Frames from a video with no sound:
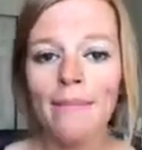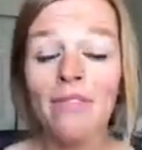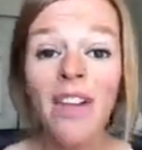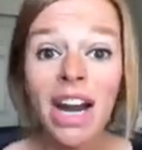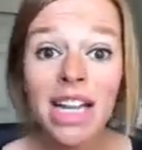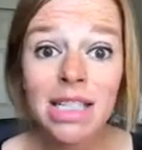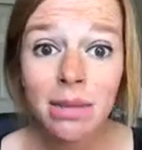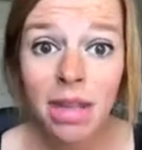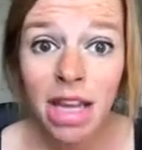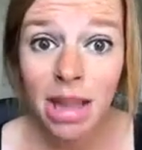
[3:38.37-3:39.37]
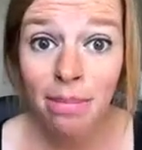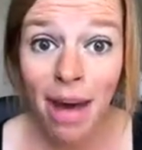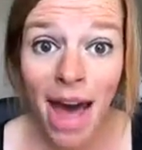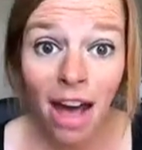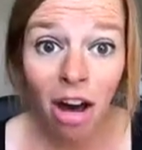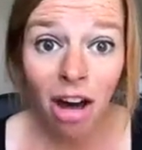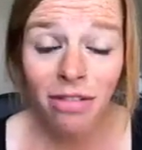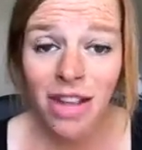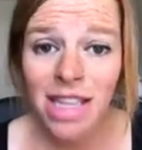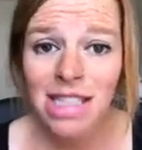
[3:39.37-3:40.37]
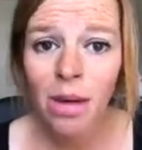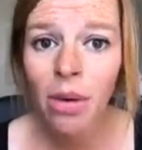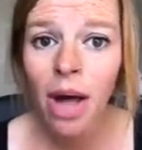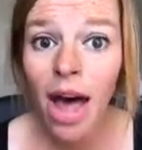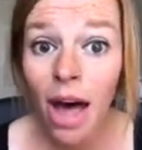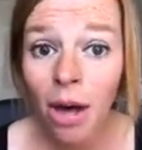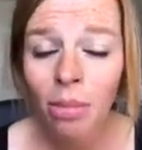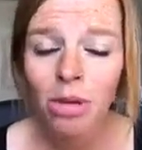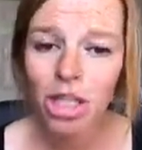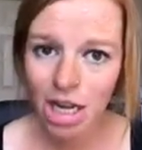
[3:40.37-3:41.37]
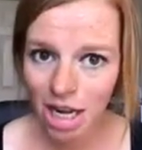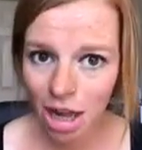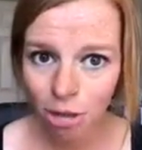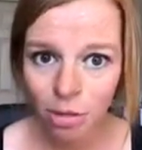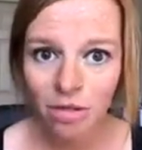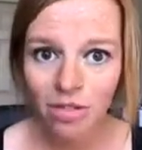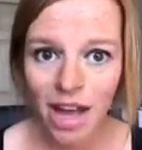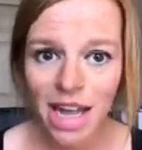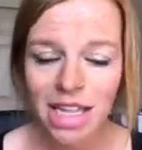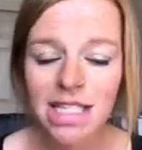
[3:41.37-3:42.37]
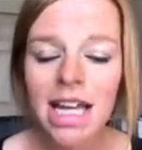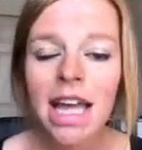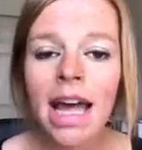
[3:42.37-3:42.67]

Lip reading: finding something in the back office that will help, which I can help you find.